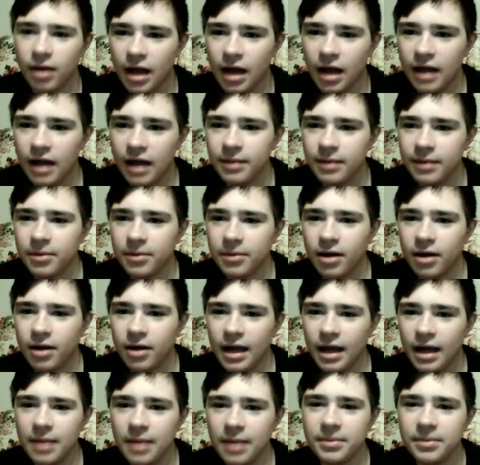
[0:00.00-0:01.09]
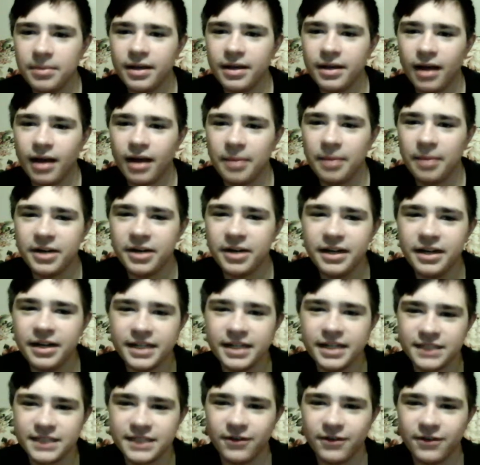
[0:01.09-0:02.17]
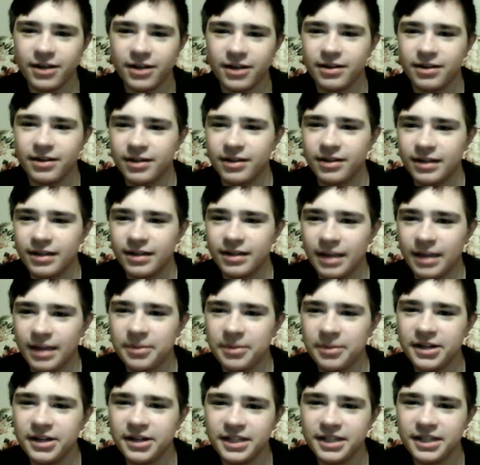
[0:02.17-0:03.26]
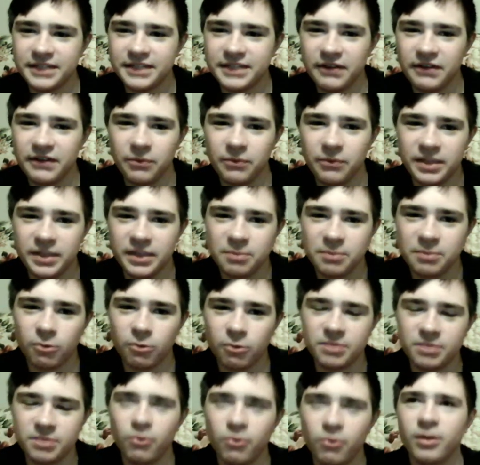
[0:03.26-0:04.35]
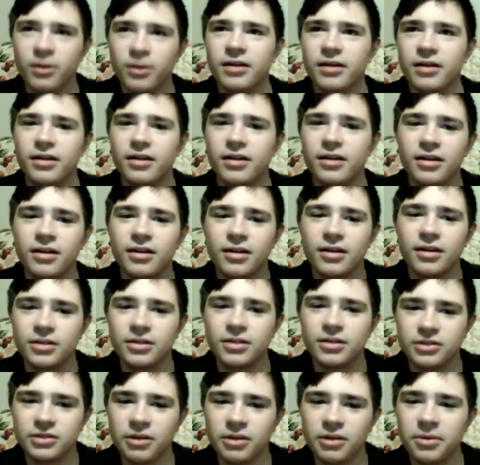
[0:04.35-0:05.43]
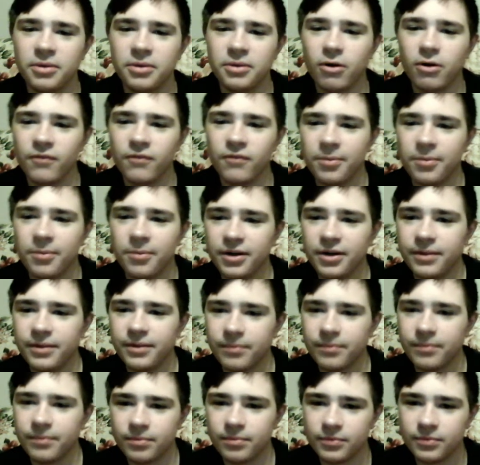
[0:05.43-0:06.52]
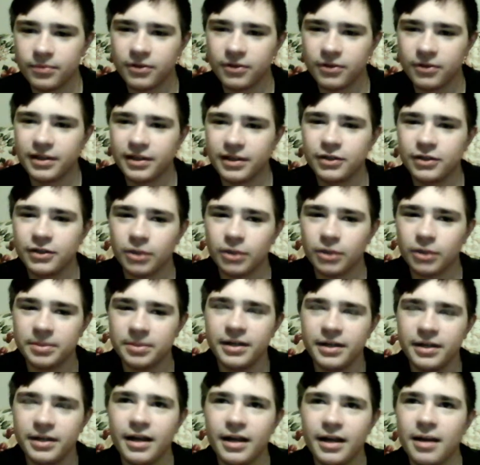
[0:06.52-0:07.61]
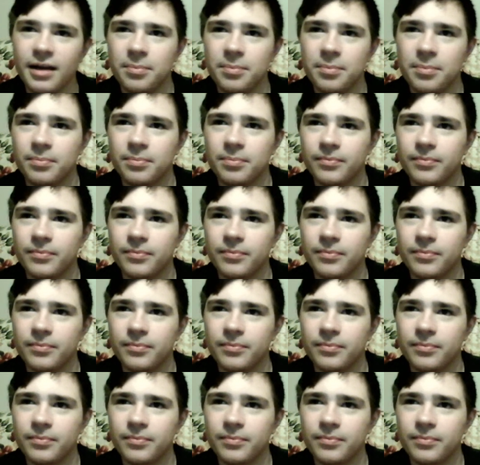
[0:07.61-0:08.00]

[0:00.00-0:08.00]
I'm an Indians fan. I'm an Indians fan, Wii Sports boy. So here we go, everybody. Good thing he dropped it. Yeah.